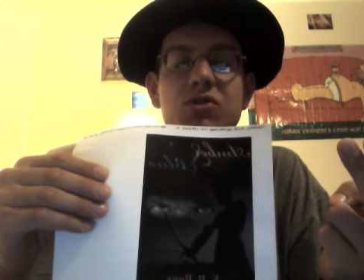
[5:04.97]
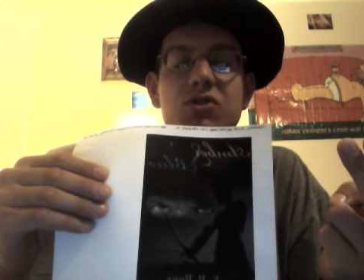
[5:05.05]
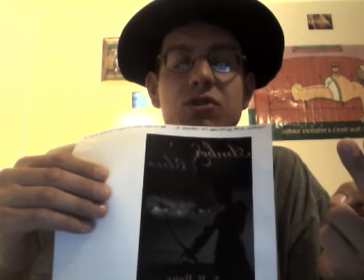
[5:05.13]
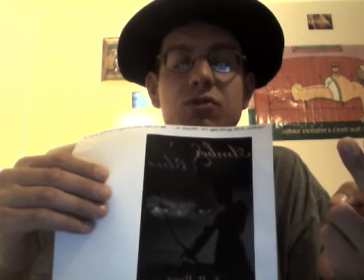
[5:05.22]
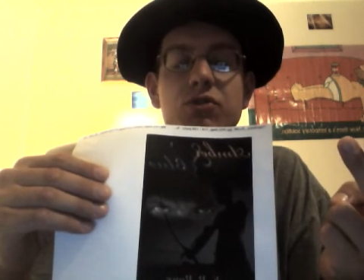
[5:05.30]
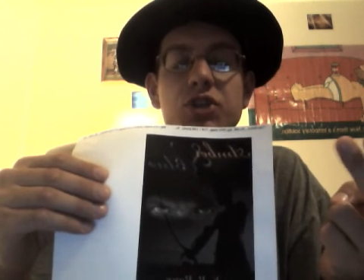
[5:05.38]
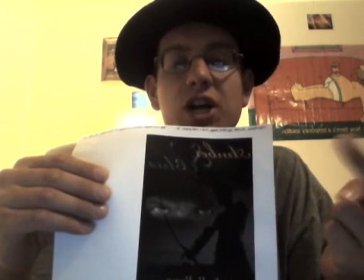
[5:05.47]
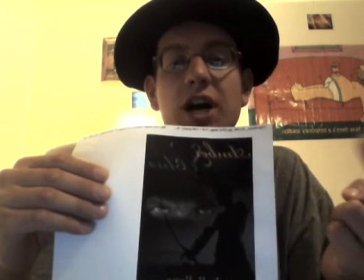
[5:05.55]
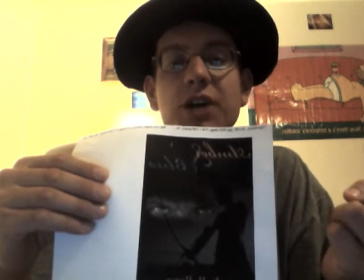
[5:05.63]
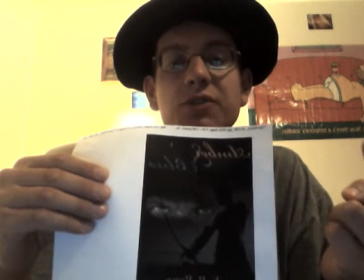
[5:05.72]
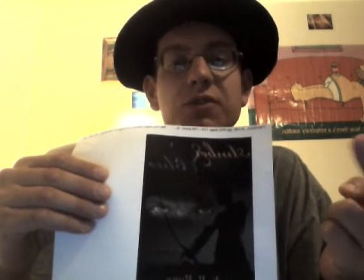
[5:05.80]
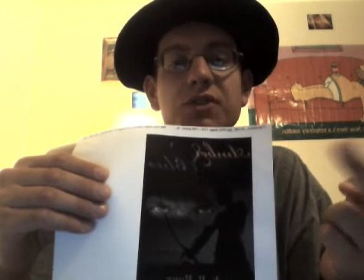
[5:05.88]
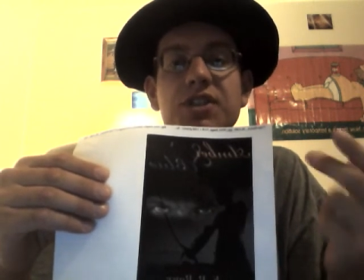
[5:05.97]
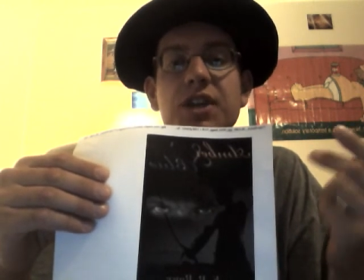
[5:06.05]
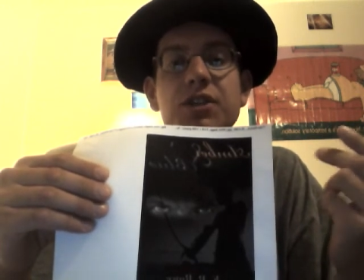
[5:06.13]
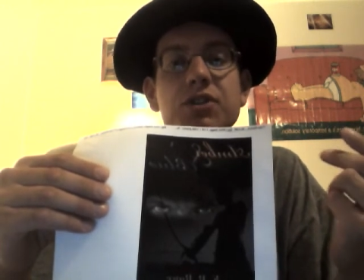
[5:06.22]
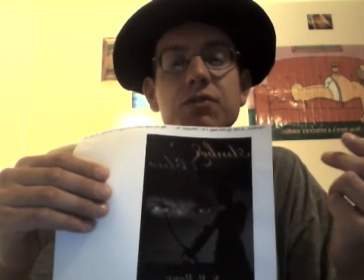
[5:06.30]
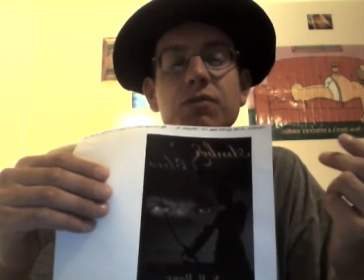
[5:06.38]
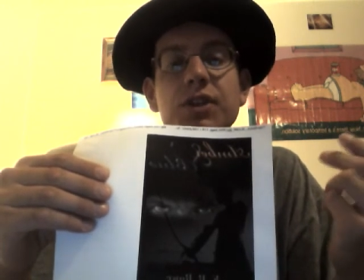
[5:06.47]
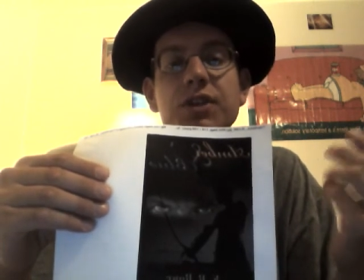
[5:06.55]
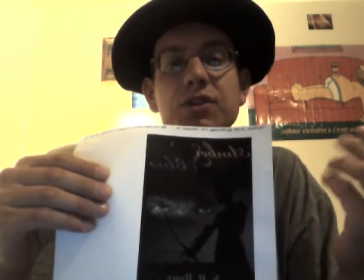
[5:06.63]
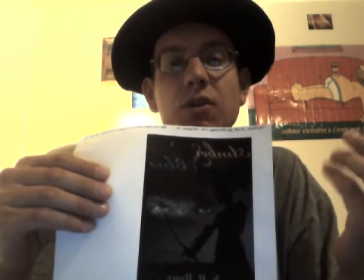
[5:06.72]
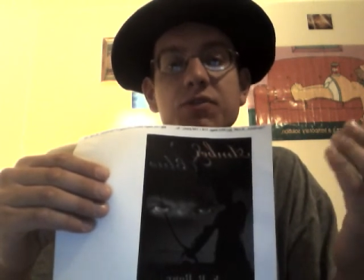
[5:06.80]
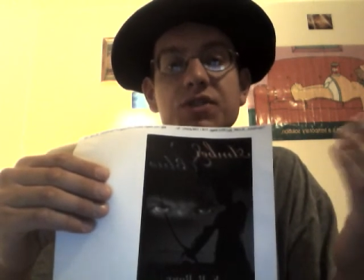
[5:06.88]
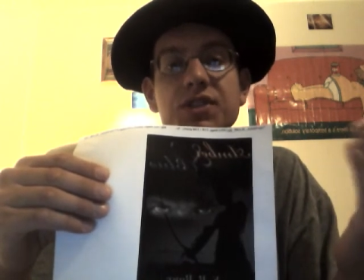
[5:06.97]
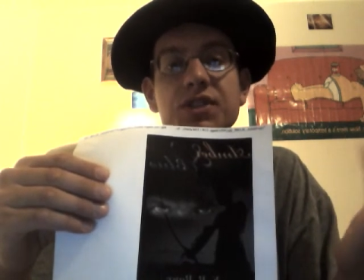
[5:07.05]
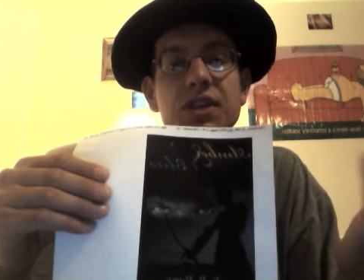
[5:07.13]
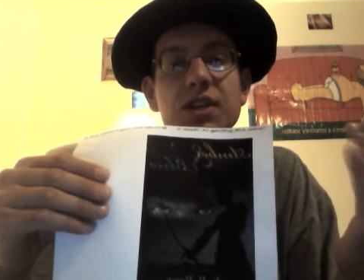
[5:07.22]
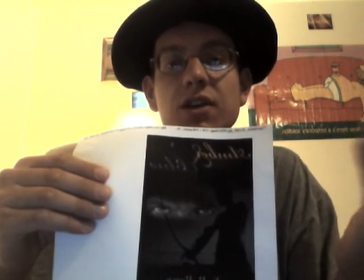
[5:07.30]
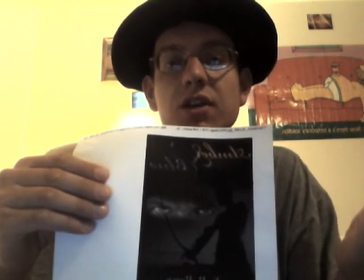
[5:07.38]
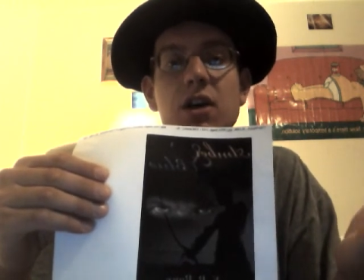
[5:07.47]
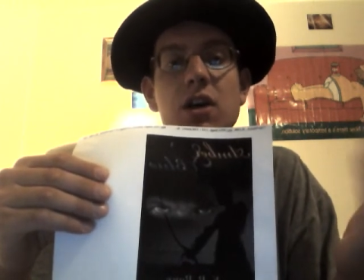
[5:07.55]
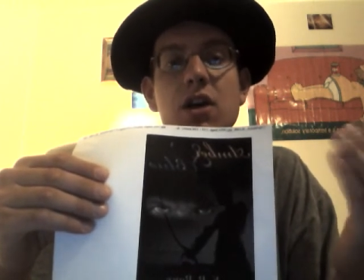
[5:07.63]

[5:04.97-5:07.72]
two genres that you really don't see,